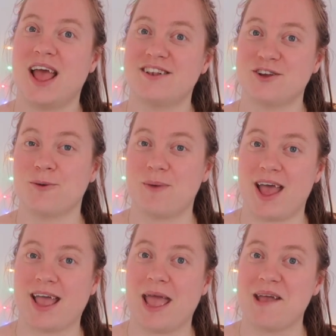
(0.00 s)
had to go
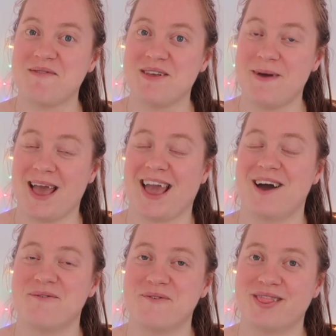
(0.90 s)
back and meet back
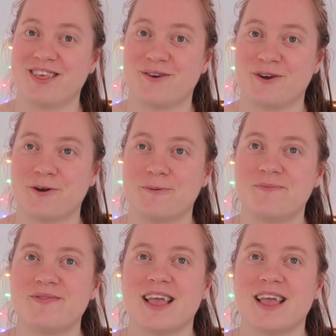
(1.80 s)
up with the group.